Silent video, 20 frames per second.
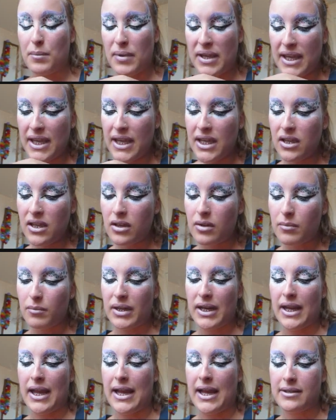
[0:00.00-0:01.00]
a pink,
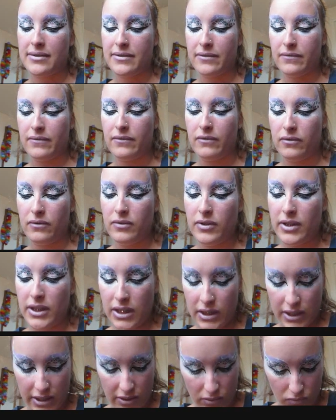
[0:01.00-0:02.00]
but it has
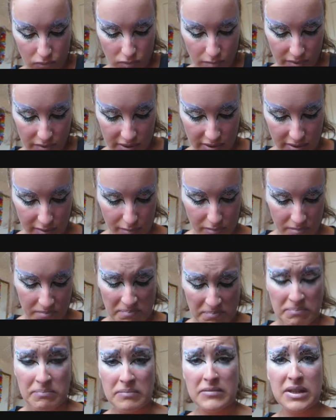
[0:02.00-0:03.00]
really,
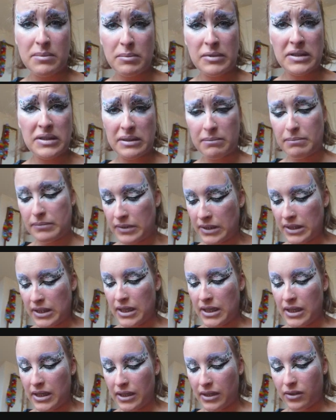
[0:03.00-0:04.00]
spilled some
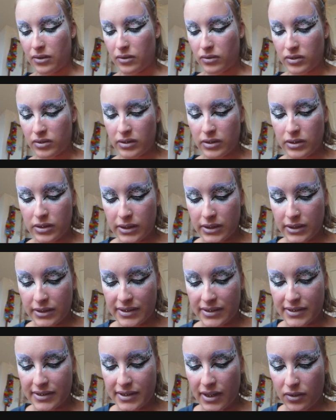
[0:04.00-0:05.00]

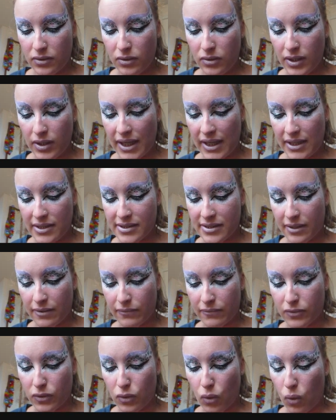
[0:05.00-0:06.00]
subtle hints
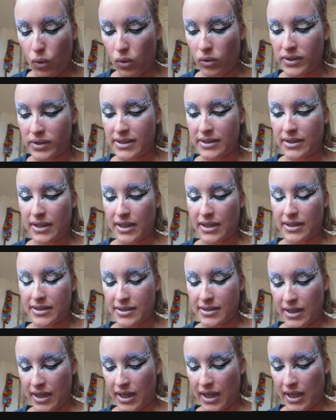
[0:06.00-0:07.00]
of gold in
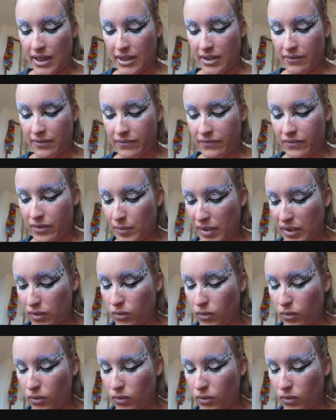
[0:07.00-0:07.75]
this, and for my